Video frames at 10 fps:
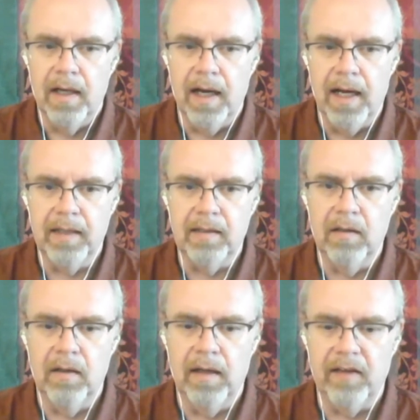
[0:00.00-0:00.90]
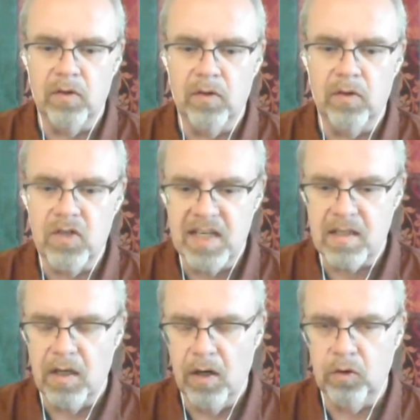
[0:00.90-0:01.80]
and uh, I
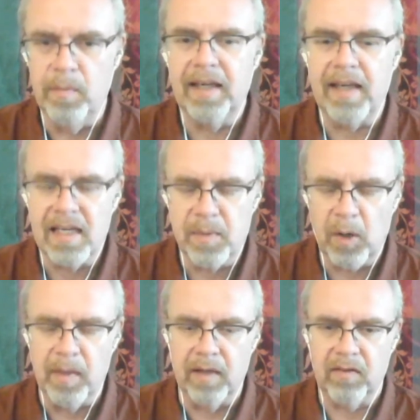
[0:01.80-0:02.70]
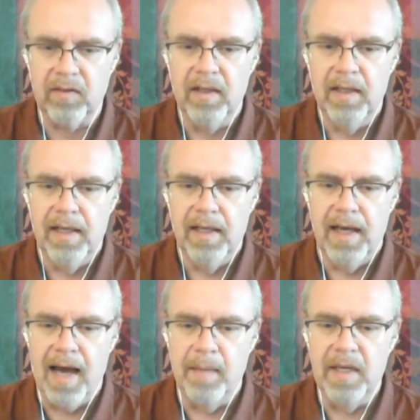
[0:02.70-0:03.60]
suggest her to make experiment.
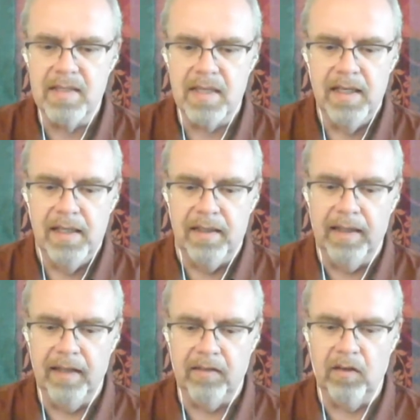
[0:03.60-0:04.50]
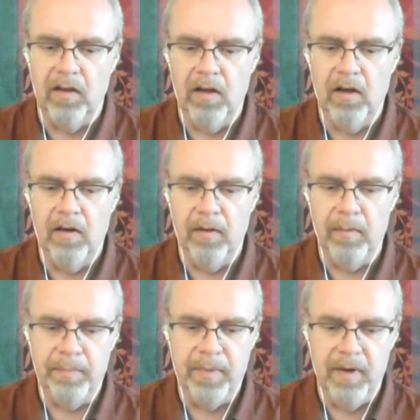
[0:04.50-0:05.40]
I mean that
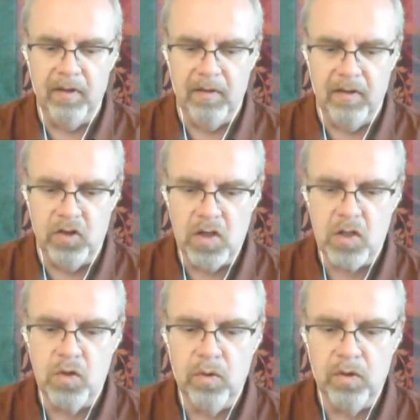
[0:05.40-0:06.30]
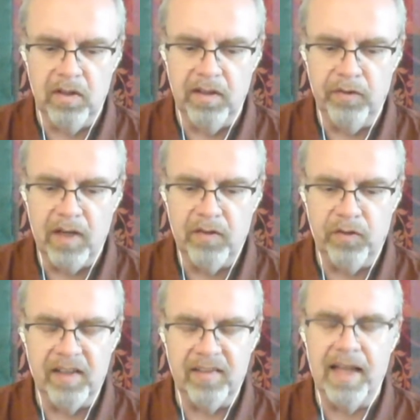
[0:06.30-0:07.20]
uh, just do
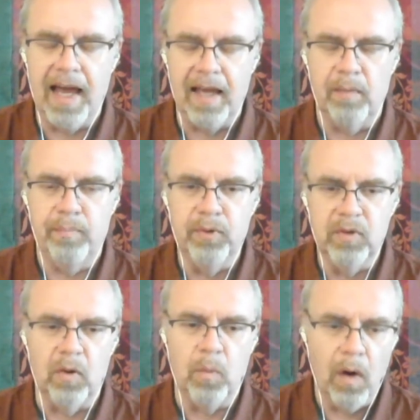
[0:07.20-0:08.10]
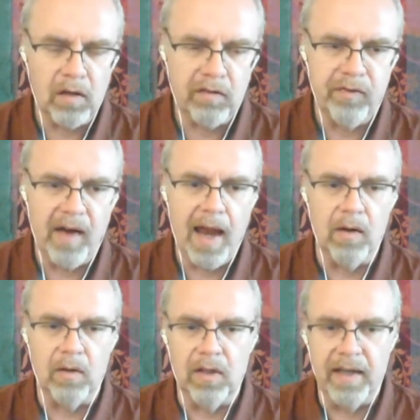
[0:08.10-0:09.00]
different things like put a Word
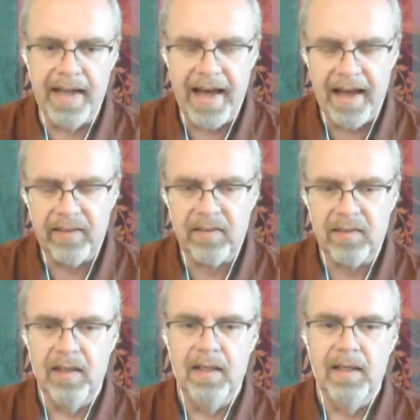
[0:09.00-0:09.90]
file on the N A S